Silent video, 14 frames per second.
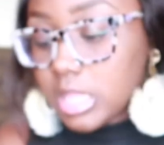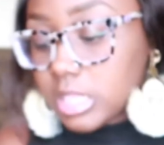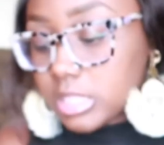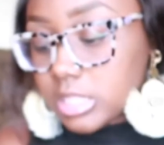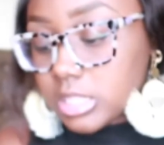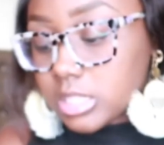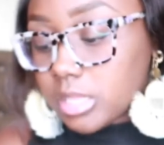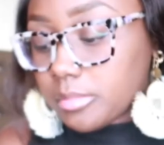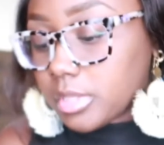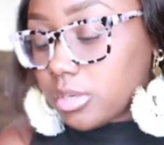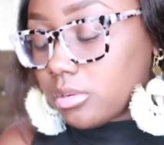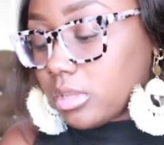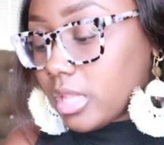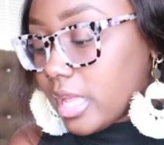this is some
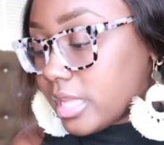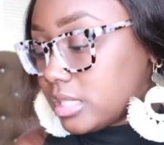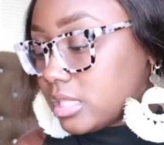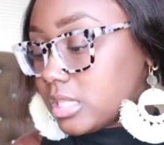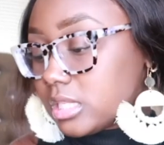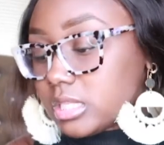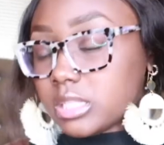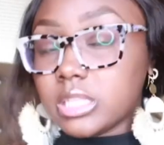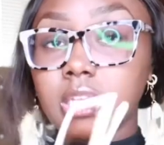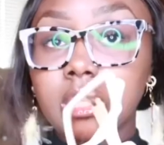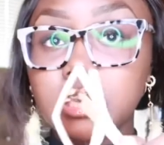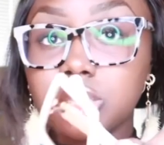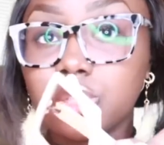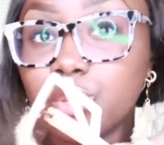little glasses.
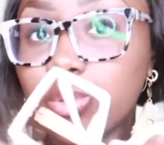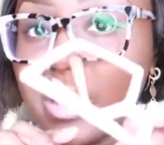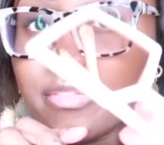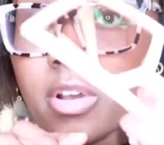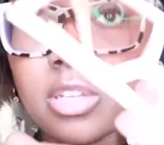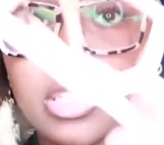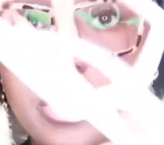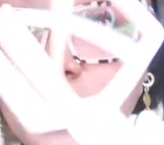These two have also